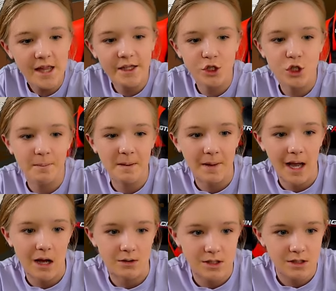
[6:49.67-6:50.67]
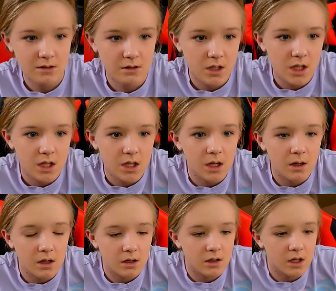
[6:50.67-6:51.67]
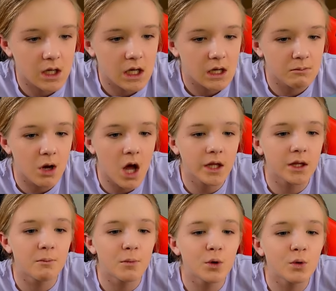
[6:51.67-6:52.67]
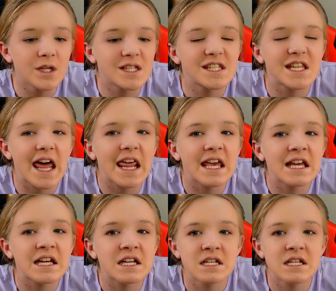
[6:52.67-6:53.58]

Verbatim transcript: And then show me my house. Come on, the moon is setting.